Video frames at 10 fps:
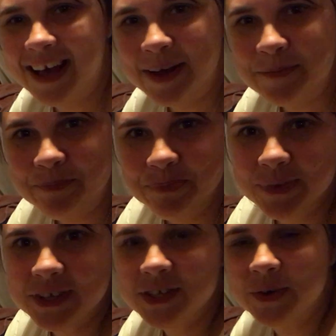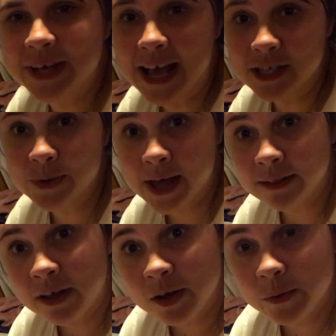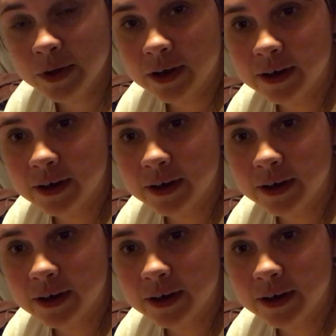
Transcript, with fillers: um, so yeah, so I have a lot going